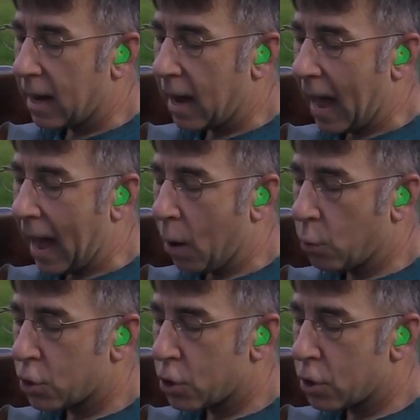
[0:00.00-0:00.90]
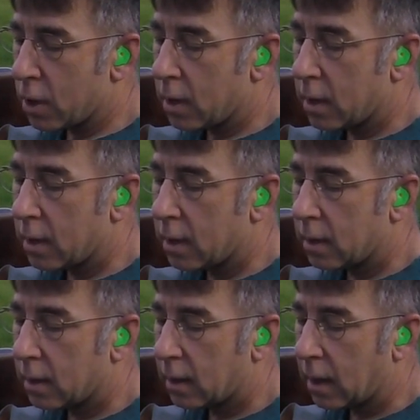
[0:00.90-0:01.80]
outer
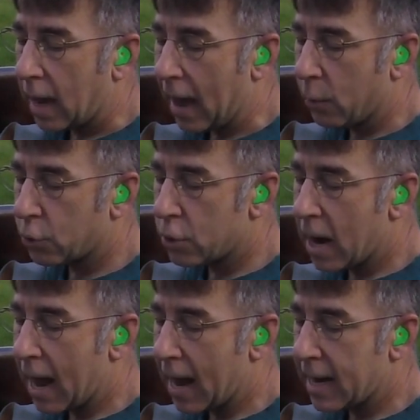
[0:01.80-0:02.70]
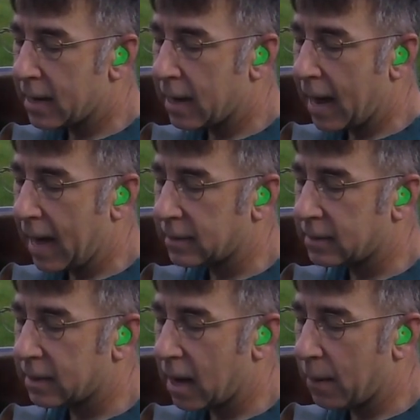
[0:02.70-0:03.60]
9
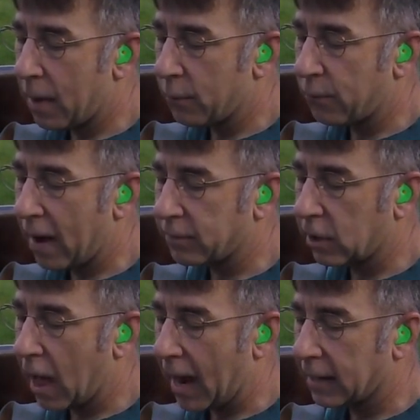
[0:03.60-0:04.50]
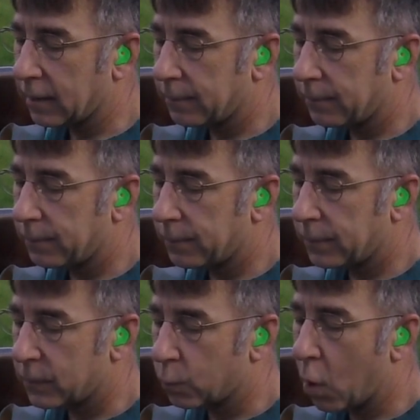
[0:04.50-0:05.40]
at about 5 o'clock,
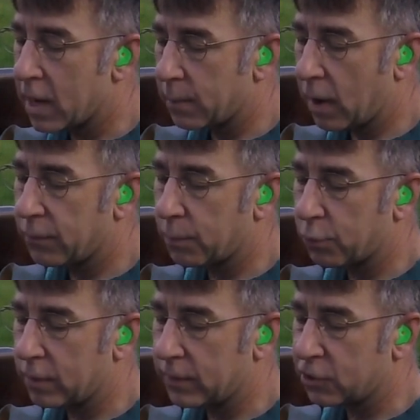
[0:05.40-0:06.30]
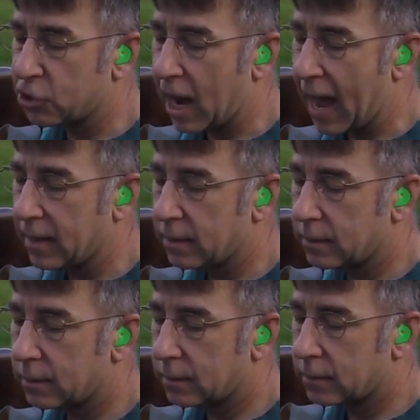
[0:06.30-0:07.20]
right above the previous shot.
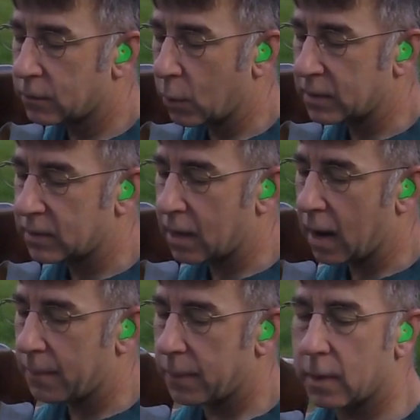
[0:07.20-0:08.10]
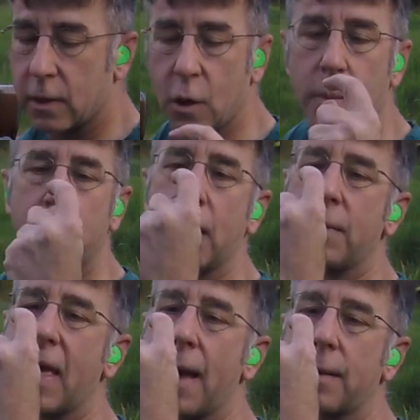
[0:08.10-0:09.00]
So it's you know,
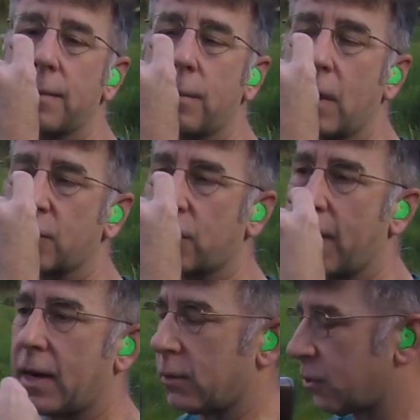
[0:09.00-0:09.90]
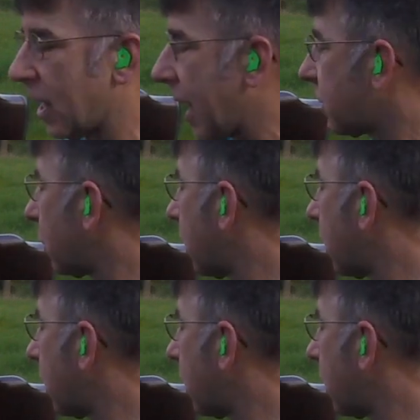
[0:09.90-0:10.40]
maybe that much from that other shot. So